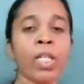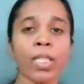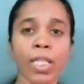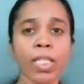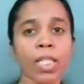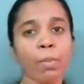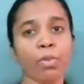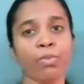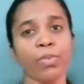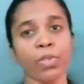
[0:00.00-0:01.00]
Such type
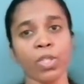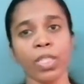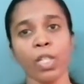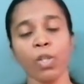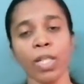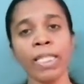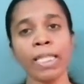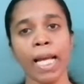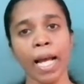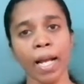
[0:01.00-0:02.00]
of forces are known as
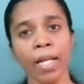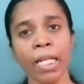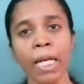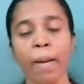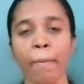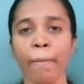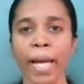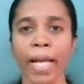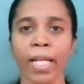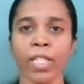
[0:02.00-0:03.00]

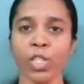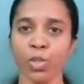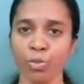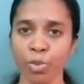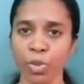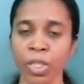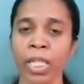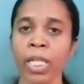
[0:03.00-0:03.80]
unbalanced force.